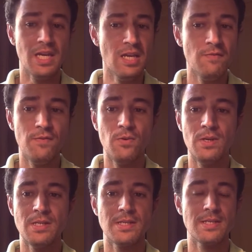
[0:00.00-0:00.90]

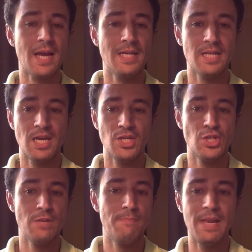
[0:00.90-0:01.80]
influence,
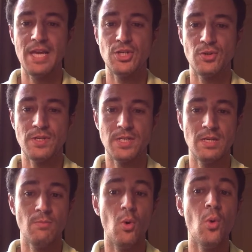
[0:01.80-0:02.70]
citation,
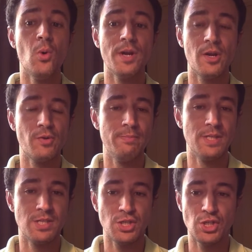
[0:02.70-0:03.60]
plagiarism, or a
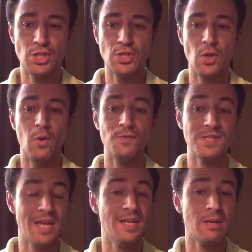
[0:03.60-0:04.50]
repetition of
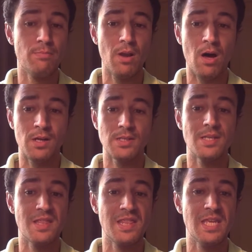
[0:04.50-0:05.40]
standard plots,
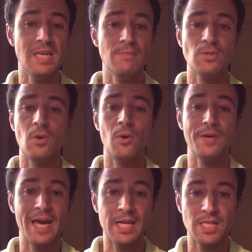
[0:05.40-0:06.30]
themes, or
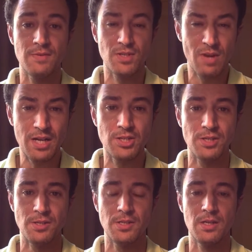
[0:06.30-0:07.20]
narrative
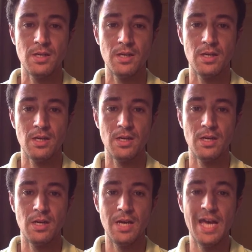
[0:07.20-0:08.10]
structures.
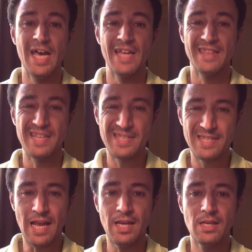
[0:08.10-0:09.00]
The
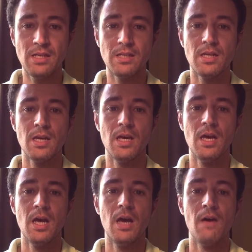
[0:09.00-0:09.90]
second
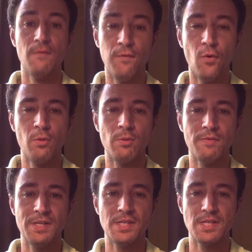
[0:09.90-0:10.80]
form of
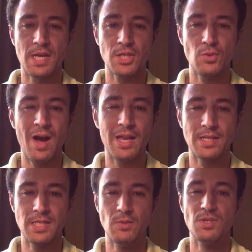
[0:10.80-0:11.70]

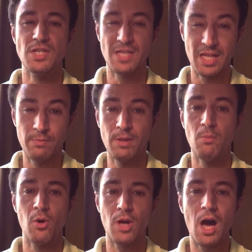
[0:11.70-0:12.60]
intertextuality, which is a little bit
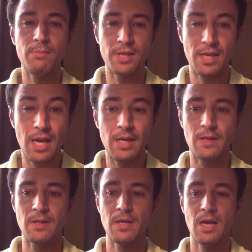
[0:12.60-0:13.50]
more
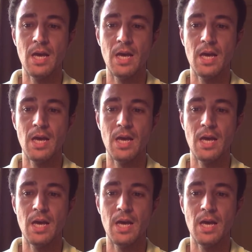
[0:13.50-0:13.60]
complicated,